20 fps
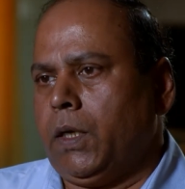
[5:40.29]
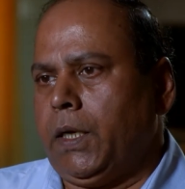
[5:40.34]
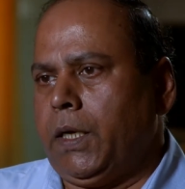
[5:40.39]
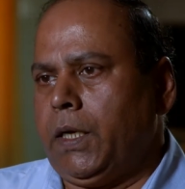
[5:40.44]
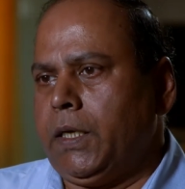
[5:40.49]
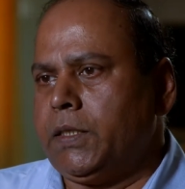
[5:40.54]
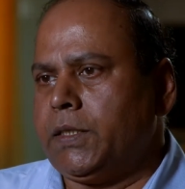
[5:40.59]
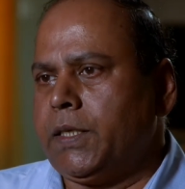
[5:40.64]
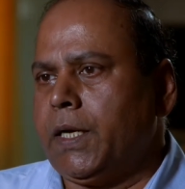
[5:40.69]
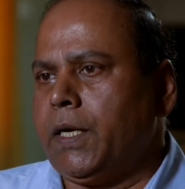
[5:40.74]

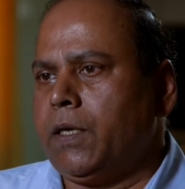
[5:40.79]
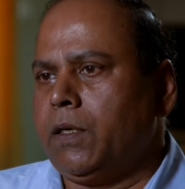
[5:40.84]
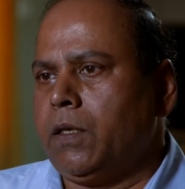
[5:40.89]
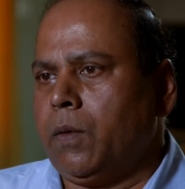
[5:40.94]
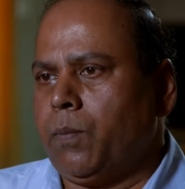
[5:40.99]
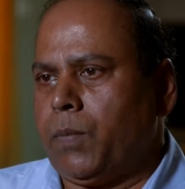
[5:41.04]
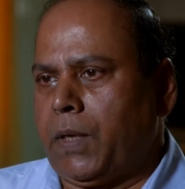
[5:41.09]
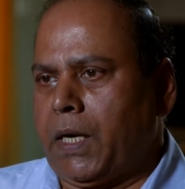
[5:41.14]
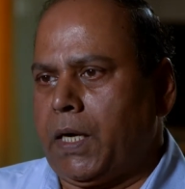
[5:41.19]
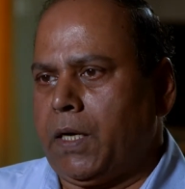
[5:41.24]
inside
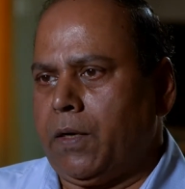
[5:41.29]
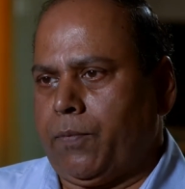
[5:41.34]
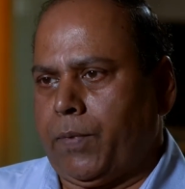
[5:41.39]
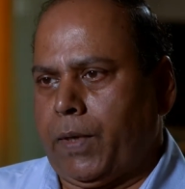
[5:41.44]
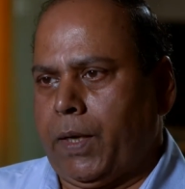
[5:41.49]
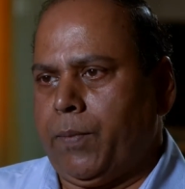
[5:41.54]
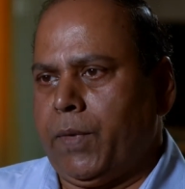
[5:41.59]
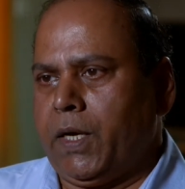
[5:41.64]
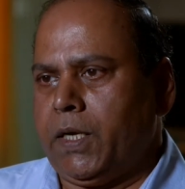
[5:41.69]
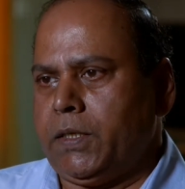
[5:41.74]
the plant
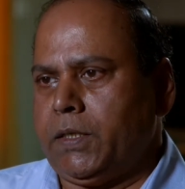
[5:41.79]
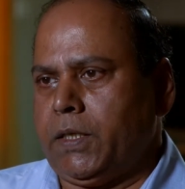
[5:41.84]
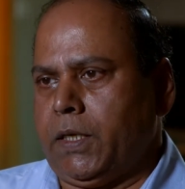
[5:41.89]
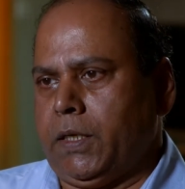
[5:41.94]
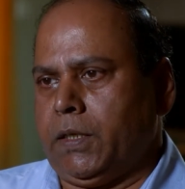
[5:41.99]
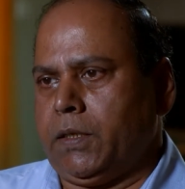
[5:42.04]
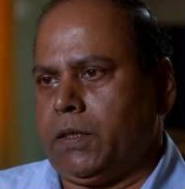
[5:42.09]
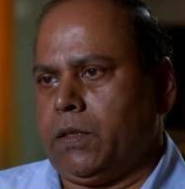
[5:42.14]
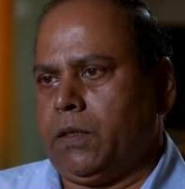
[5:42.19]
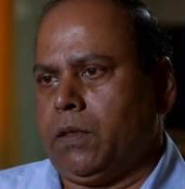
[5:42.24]

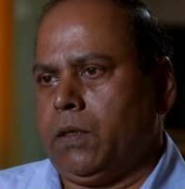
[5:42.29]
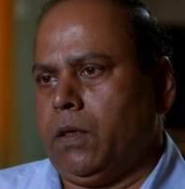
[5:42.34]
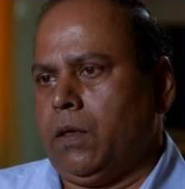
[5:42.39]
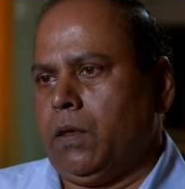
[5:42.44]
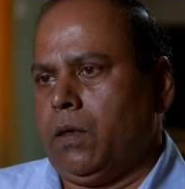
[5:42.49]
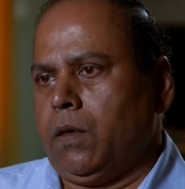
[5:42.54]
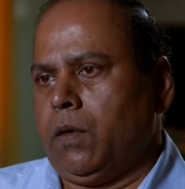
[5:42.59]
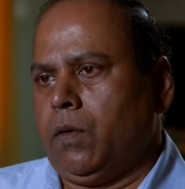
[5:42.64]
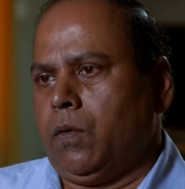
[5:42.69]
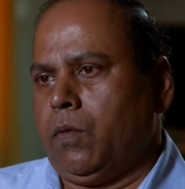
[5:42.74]
premises,
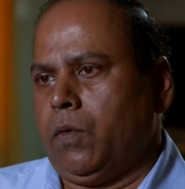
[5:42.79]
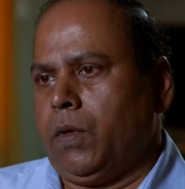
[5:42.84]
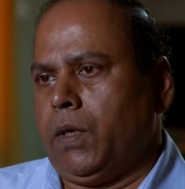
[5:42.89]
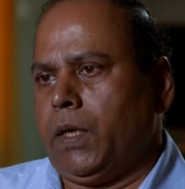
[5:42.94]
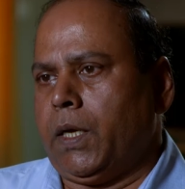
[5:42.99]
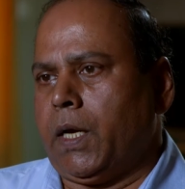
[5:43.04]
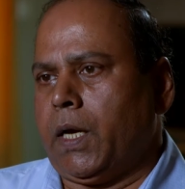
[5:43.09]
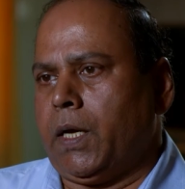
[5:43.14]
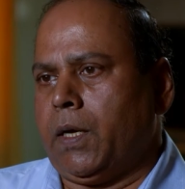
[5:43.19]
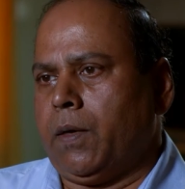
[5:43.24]

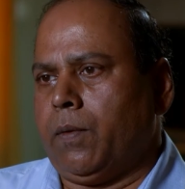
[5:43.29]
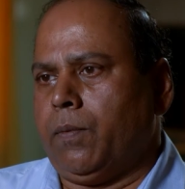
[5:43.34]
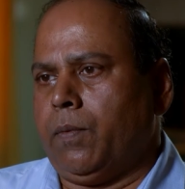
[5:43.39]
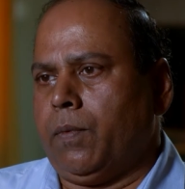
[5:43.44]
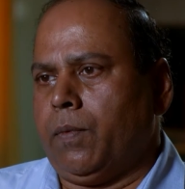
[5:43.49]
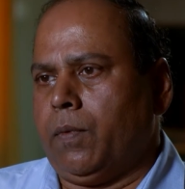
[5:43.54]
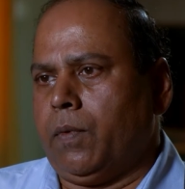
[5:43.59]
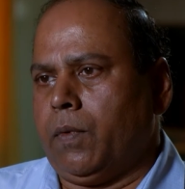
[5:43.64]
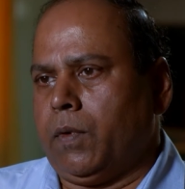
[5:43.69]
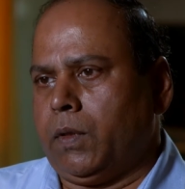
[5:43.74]
we have
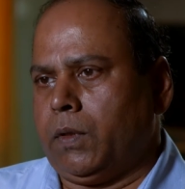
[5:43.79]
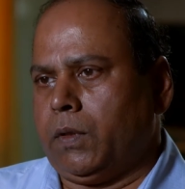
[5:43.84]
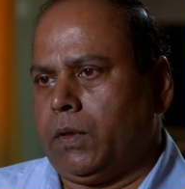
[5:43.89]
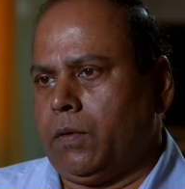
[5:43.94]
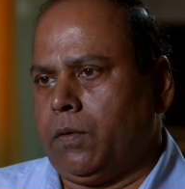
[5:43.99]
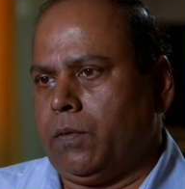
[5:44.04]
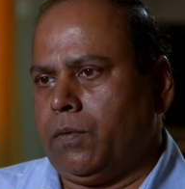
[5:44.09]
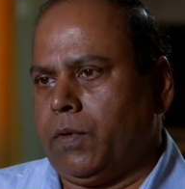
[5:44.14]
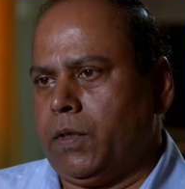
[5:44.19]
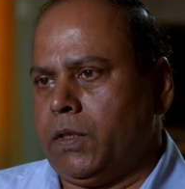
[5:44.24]

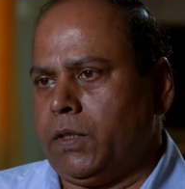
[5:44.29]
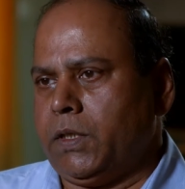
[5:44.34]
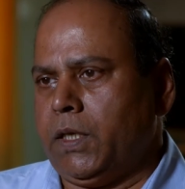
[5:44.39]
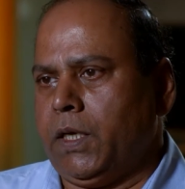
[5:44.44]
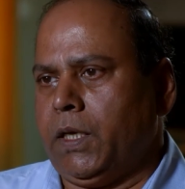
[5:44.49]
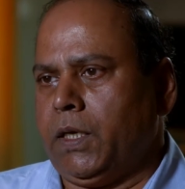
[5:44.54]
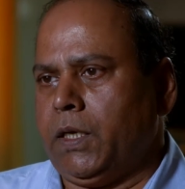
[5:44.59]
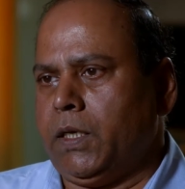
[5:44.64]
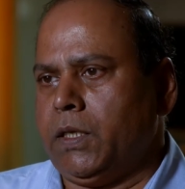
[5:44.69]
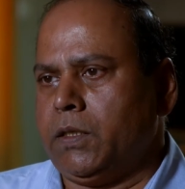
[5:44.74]
the first
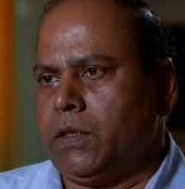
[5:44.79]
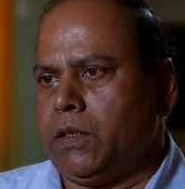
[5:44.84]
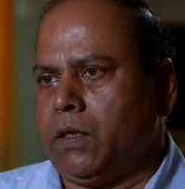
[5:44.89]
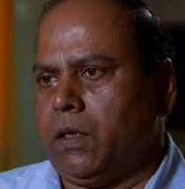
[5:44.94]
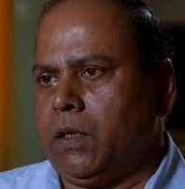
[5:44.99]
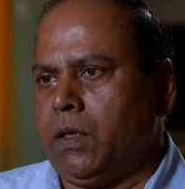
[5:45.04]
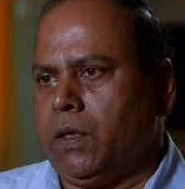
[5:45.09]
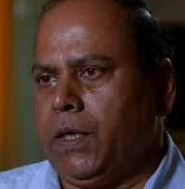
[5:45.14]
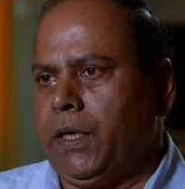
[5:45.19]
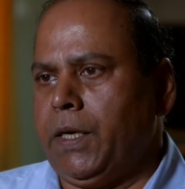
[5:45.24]
thing is
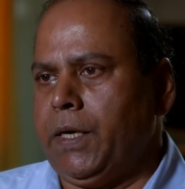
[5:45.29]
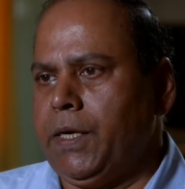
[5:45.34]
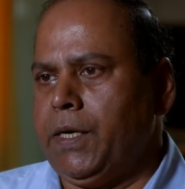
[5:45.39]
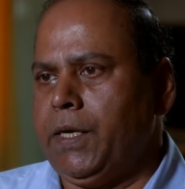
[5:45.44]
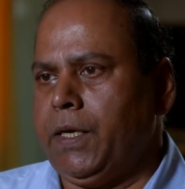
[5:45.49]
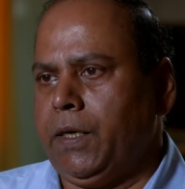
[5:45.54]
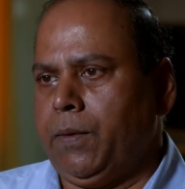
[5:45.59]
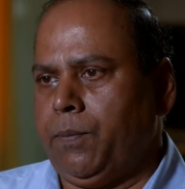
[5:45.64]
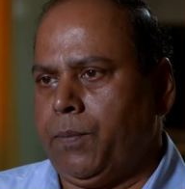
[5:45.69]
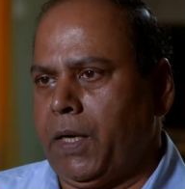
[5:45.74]
a E
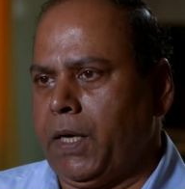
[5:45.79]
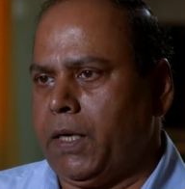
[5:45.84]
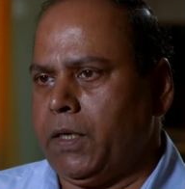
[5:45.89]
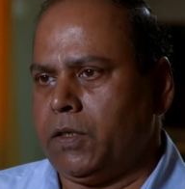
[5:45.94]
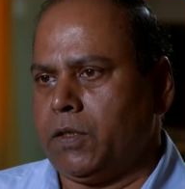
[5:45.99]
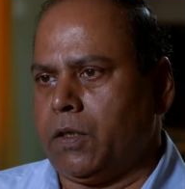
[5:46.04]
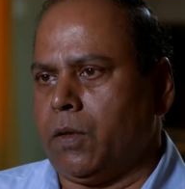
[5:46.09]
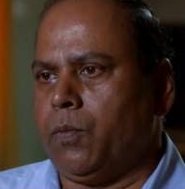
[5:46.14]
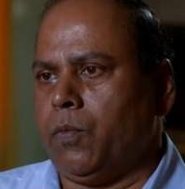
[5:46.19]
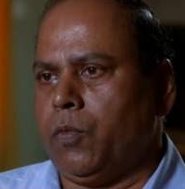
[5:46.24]
D paint
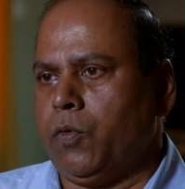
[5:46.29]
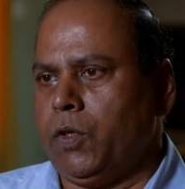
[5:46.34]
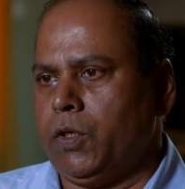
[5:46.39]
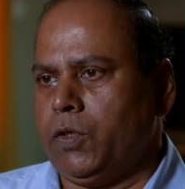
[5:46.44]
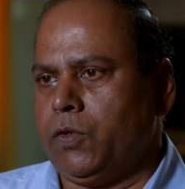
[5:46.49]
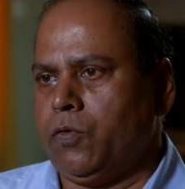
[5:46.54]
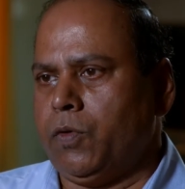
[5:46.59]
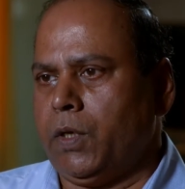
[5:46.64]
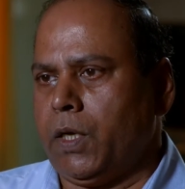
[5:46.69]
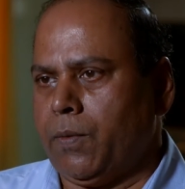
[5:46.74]
shop,
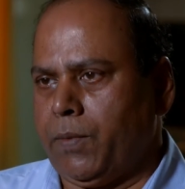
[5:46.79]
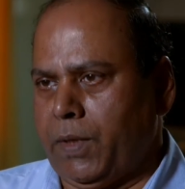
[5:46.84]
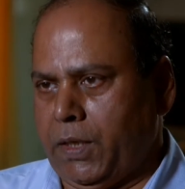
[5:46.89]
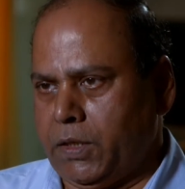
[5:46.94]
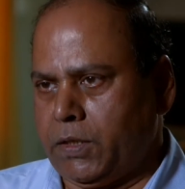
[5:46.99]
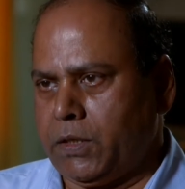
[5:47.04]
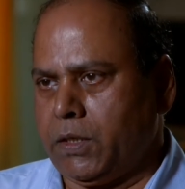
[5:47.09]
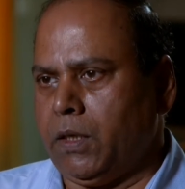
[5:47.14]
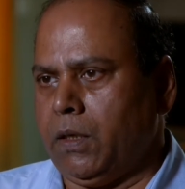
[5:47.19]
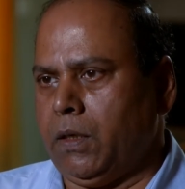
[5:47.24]
which we have
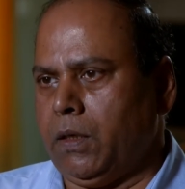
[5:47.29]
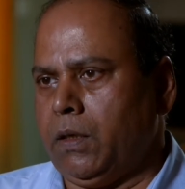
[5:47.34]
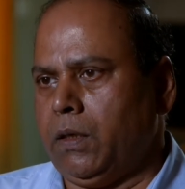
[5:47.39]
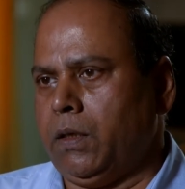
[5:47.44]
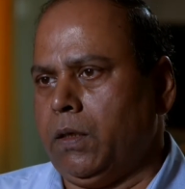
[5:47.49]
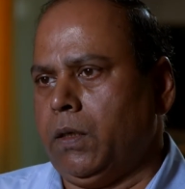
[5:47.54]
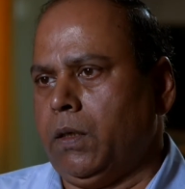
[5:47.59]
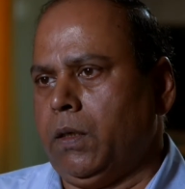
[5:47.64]
inserted.